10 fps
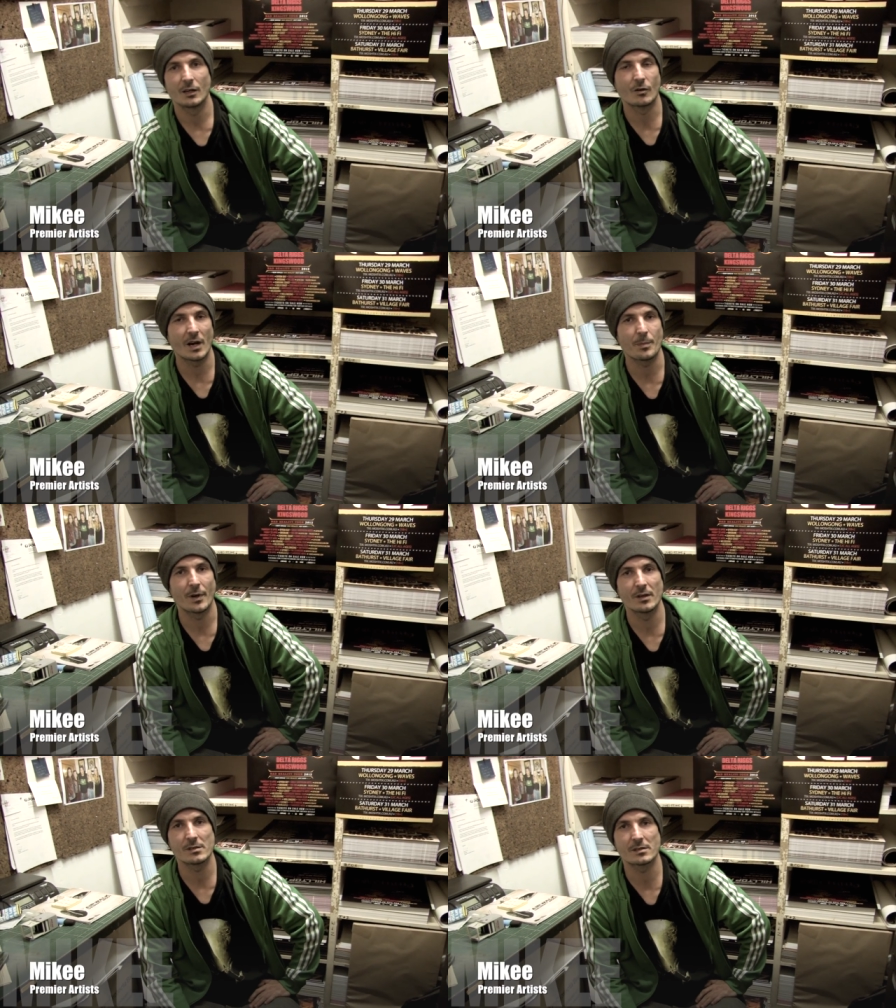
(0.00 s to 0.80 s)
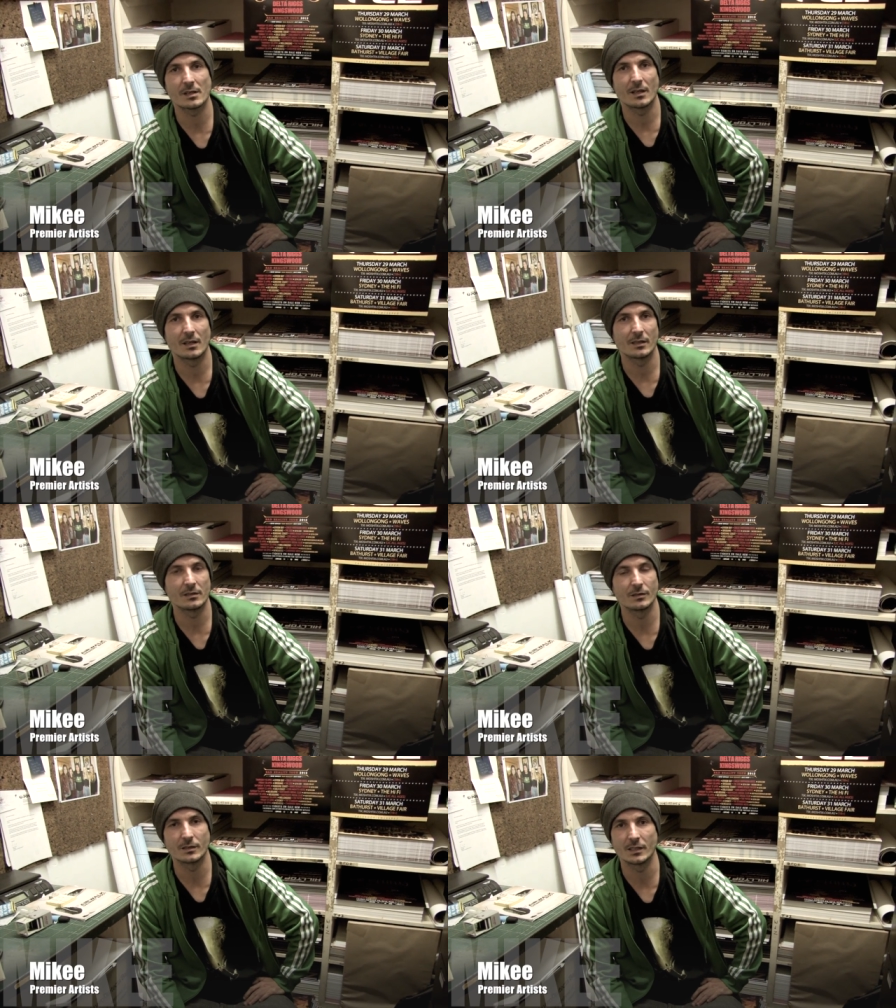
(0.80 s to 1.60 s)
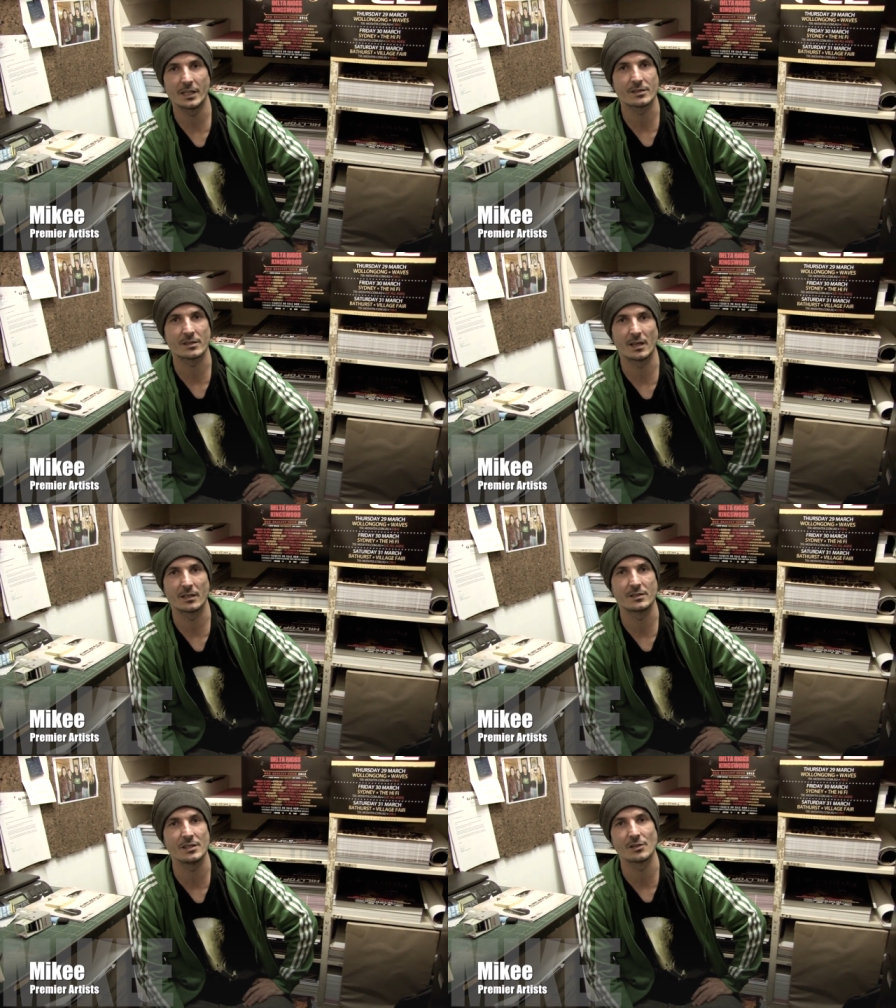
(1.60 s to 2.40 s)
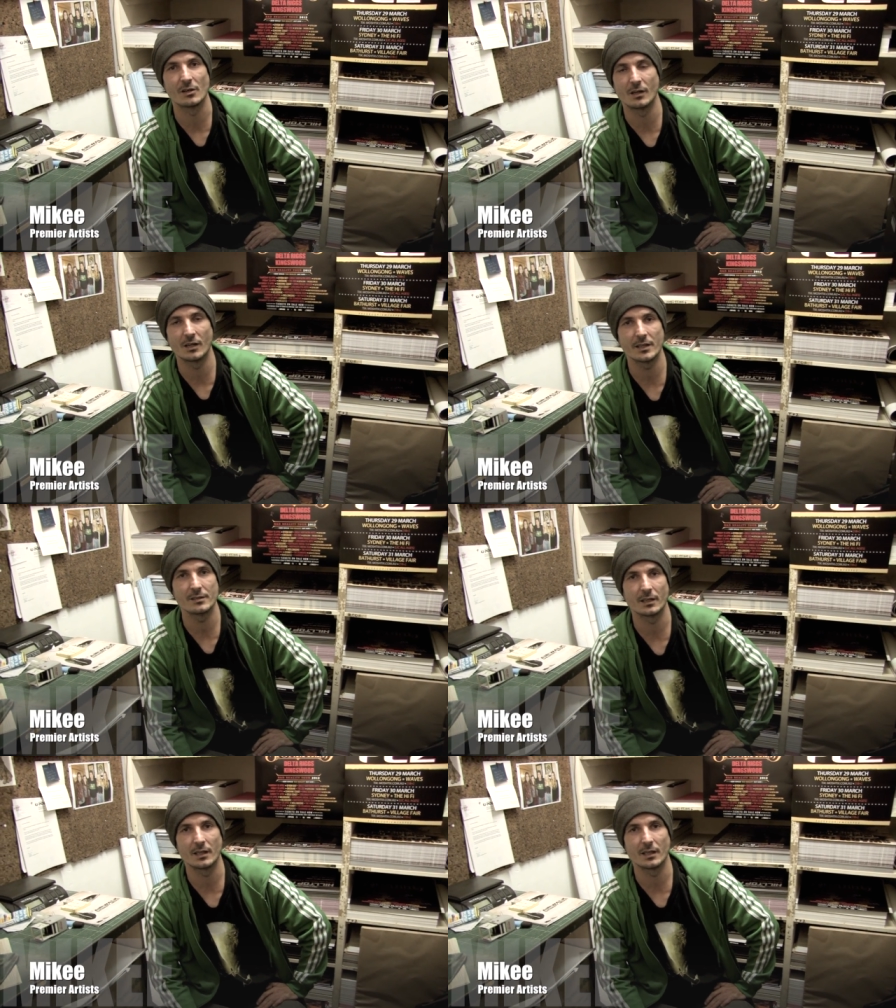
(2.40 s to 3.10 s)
Great poster. It's design,